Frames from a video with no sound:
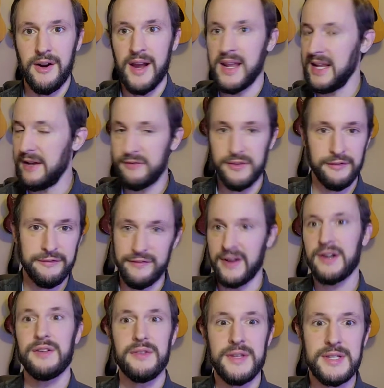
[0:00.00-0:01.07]
All right, if the
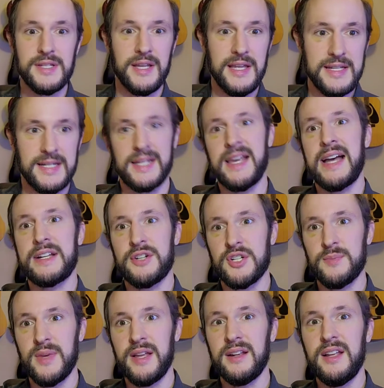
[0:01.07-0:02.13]
funnel is a
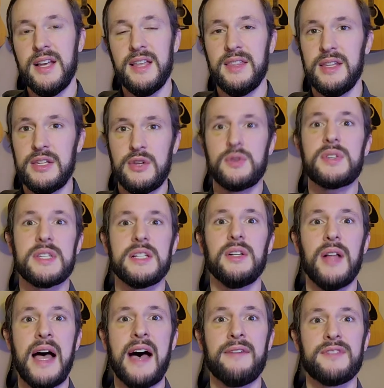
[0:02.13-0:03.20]
catcher's mitt, then you
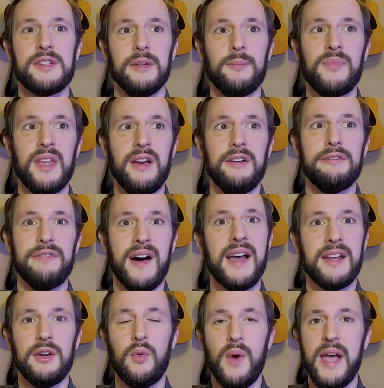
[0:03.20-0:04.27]
still have to
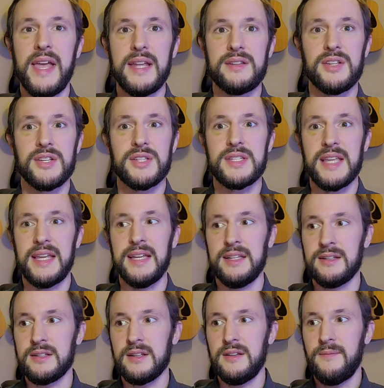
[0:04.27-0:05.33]
find a way to
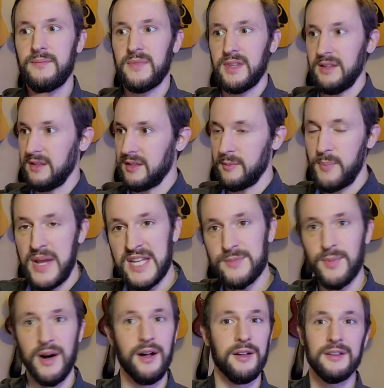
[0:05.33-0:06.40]
send the
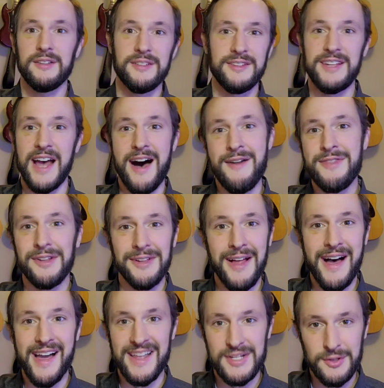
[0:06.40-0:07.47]
baseball down the
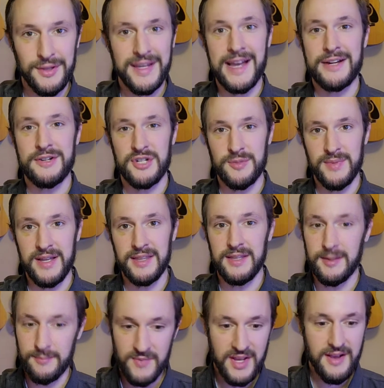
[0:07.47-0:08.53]
line to the catcher's
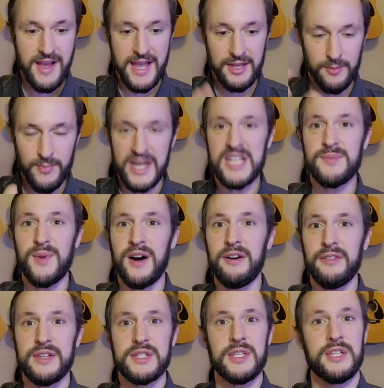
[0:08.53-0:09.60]
mitt. And the
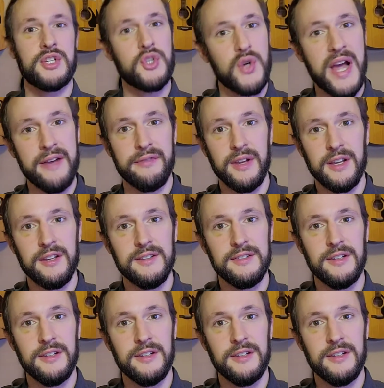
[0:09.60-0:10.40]
baseball is the traffic.